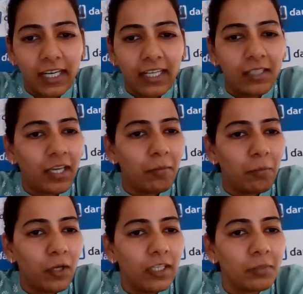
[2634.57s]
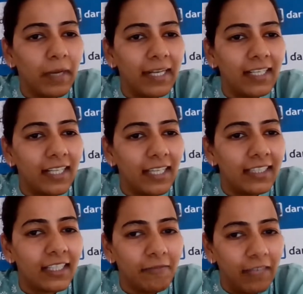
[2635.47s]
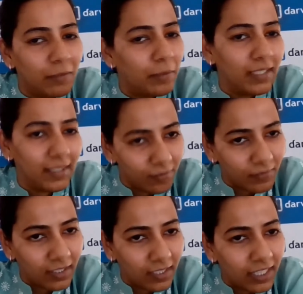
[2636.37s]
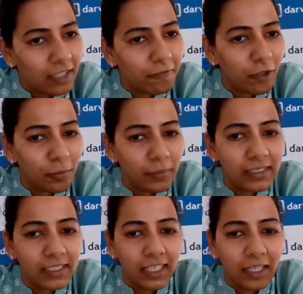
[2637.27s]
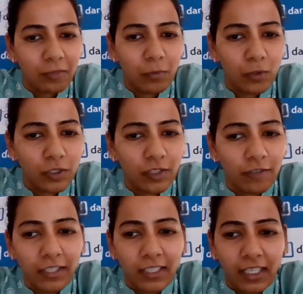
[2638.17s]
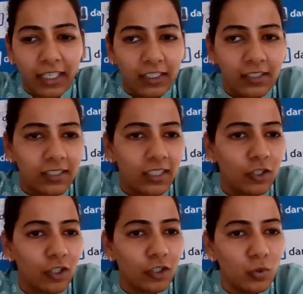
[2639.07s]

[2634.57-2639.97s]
right? Employees' mental health and well-being. Right? If you're missing that portion of interactions that you're